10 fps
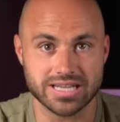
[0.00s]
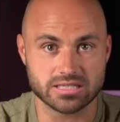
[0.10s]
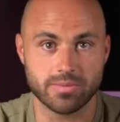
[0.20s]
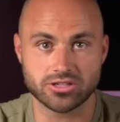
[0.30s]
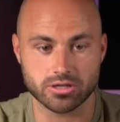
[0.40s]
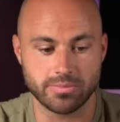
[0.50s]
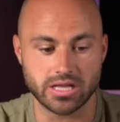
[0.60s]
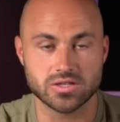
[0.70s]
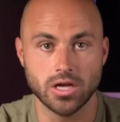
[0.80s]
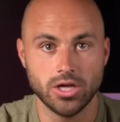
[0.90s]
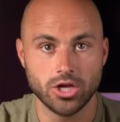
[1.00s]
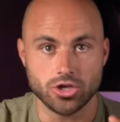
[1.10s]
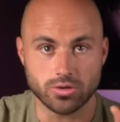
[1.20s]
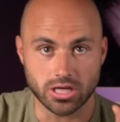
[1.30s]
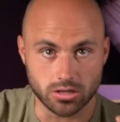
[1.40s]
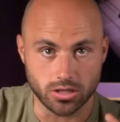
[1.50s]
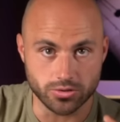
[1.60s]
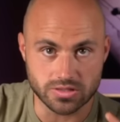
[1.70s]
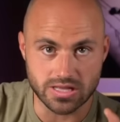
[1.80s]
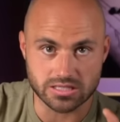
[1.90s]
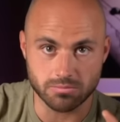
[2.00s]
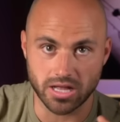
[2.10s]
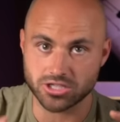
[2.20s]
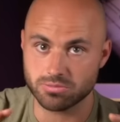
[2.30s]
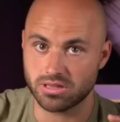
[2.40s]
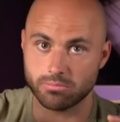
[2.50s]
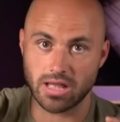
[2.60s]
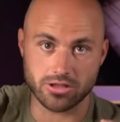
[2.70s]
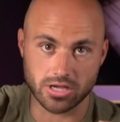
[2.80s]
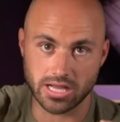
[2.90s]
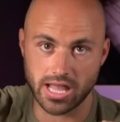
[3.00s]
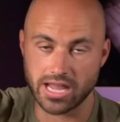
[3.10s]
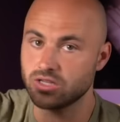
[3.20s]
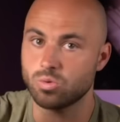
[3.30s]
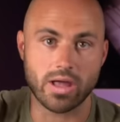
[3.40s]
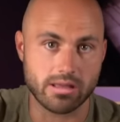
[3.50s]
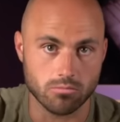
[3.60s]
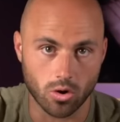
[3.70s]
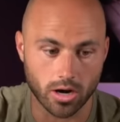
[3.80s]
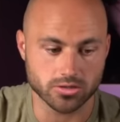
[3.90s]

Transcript: Asymmetric means you can lose this much, but the amount you can gain is way more.